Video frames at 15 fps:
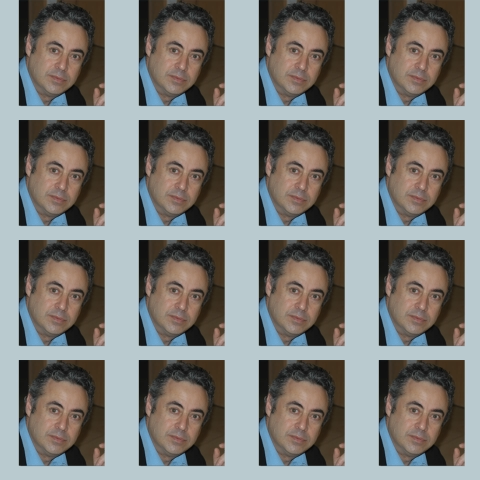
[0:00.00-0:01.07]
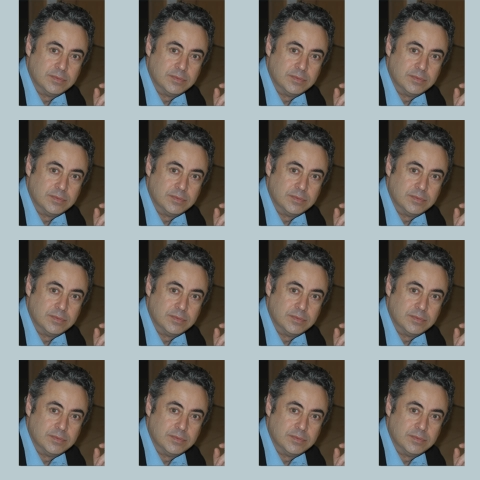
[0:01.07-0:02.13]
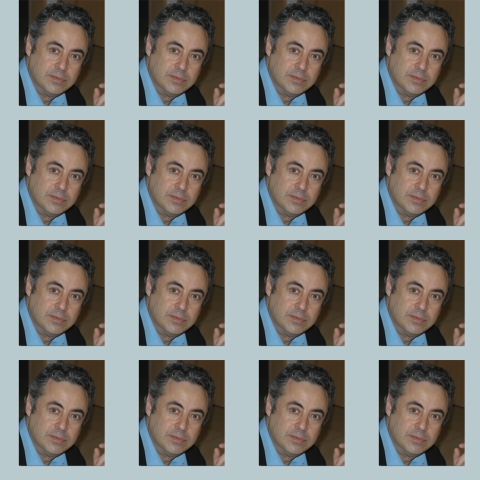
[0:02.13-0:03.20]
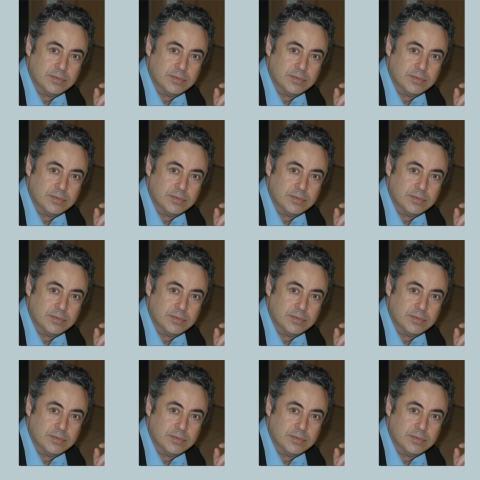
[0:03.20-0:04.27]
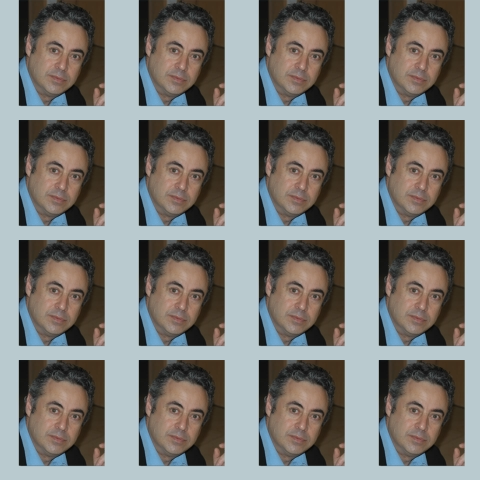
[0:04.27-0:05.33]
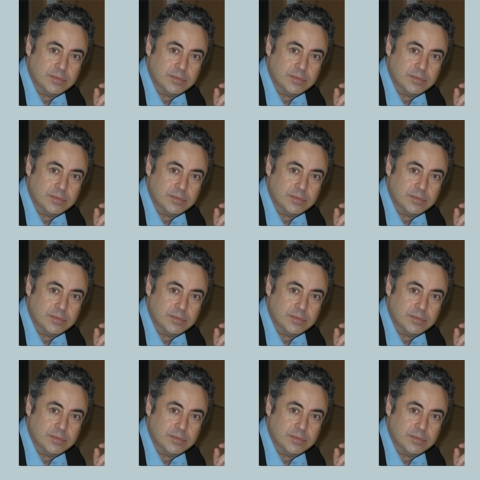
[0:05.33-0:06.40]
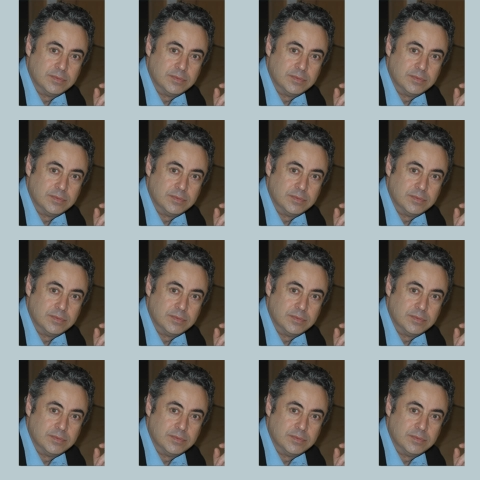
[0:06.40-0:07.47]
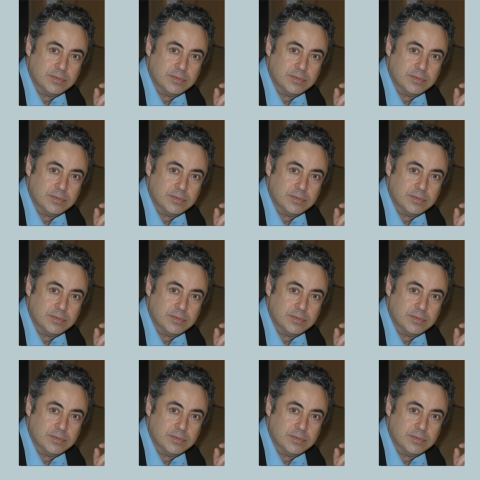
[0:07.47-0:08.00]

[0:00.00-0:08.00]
(no lip movement)